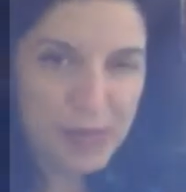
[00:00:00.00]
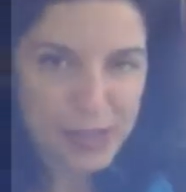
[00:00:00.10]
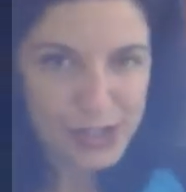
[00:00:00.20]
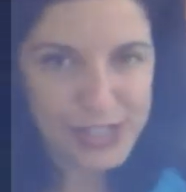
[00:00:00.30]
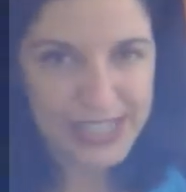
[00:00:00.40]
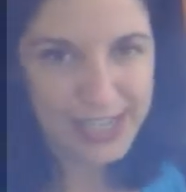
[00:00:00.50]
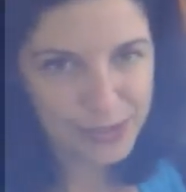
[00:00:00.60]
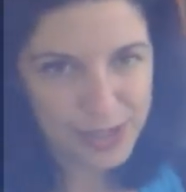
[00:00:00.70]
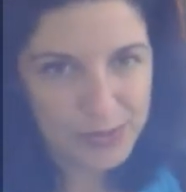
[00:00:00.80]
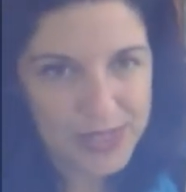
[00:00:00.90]

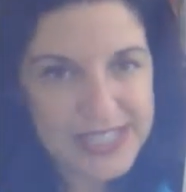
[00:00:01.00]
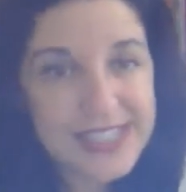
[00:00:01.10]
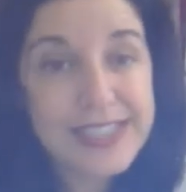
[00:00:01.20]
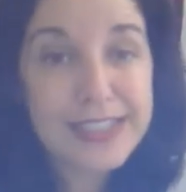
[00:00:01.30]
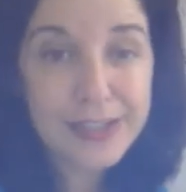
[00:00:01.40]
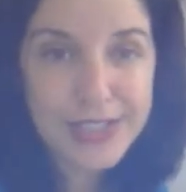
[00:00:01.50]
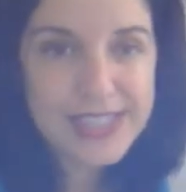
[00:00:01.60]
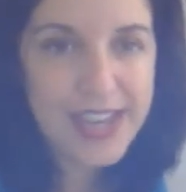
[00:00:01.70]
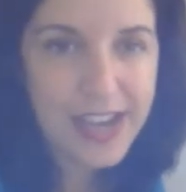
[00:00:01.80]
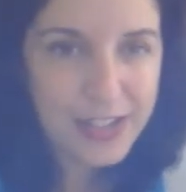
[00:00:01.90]
1300 because it's the
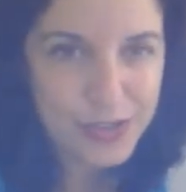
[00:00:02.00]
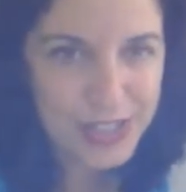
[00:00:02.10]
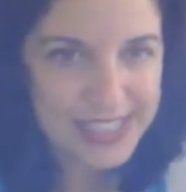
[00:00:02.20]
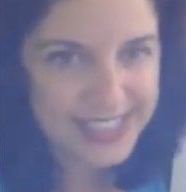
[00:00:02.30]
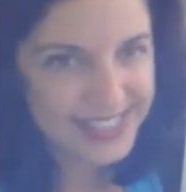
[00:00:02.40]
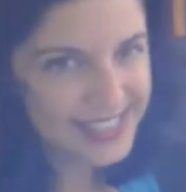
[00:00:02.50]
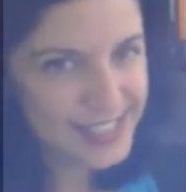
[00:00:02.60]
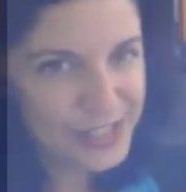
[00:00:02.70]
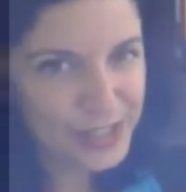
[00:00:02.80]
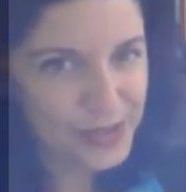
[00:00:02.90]
nearest 100
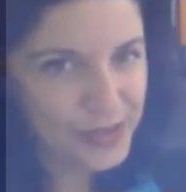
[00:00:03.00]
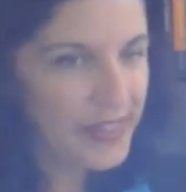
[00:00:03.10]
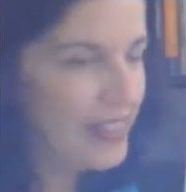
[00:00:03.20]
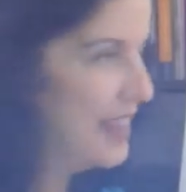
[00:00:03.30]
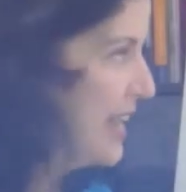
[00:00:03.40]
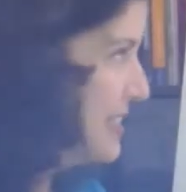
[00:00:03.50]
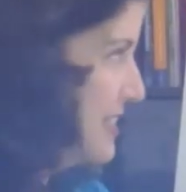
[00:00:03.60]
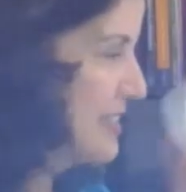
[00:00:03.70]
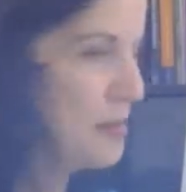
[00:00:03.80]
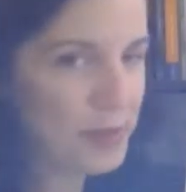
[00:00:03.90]
to that
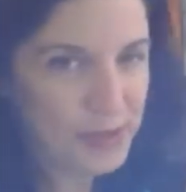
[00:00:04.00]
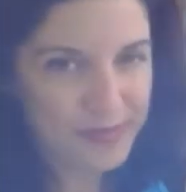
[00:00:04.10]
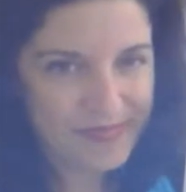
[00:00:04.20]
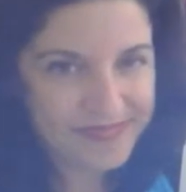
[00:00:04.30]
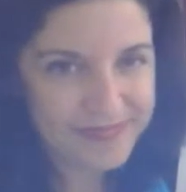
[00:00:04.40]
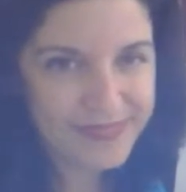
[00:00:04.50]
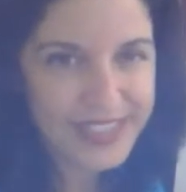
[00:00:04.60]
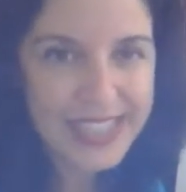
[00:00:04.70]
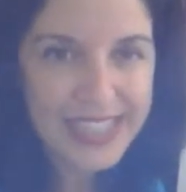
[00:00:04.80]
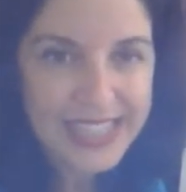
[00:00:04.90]
number.
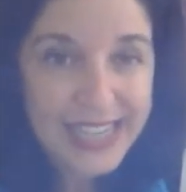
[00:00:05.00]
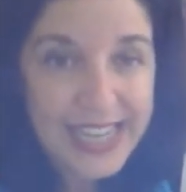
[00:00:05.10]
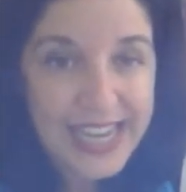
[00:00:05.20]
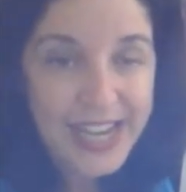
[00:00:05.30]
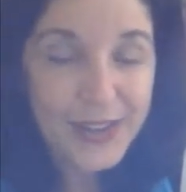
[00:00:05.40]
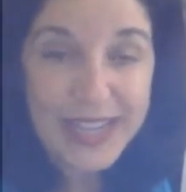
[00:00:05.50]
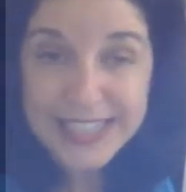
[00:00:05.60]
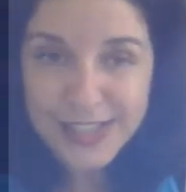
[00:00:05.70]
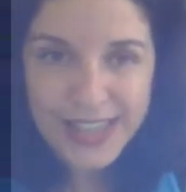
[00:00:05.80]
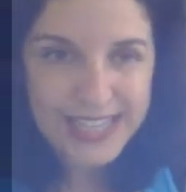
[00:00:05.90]
Okay,
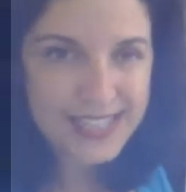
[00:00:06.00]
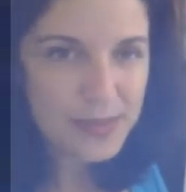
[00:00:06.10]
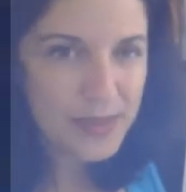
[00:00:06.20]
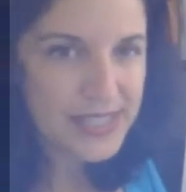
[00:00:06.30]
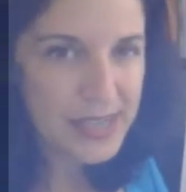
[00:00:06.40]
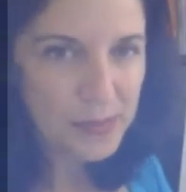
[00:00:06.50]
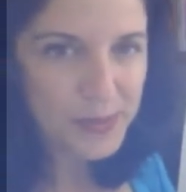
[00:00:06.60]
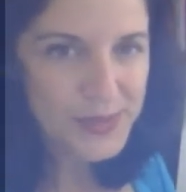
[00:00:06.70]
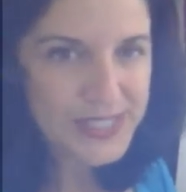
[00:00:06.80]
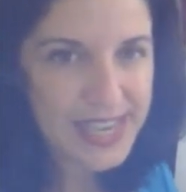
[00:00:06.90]
so that's some
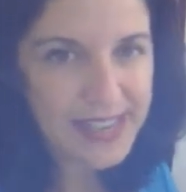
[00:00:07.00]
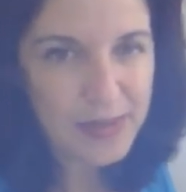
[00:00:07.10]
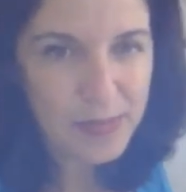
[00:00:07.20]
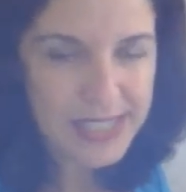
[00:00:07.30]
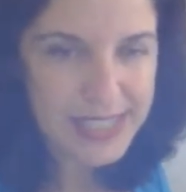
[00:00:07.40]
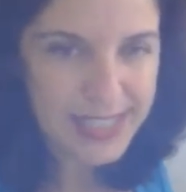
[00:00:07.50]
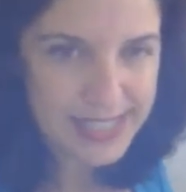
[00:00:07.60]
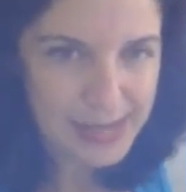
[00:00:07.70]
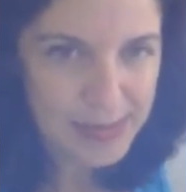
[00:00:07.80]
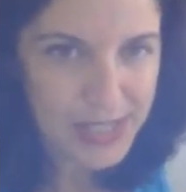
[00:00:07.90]
examples and the basic
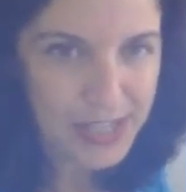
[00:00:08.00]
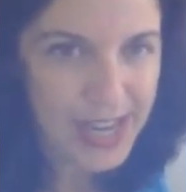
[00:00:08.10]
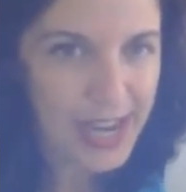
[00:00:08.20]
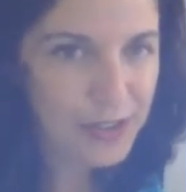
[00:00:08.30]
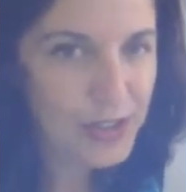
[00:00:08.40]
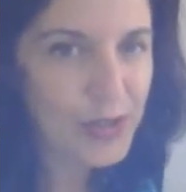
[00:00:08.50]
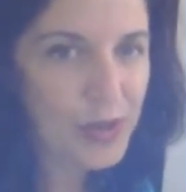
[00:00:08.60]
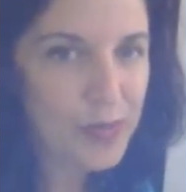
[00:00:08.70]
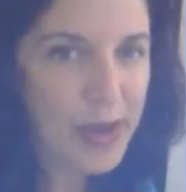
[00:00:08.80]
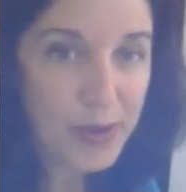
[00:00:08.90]
steps on how you
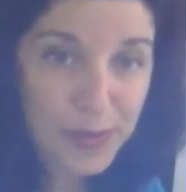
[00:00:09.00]
go about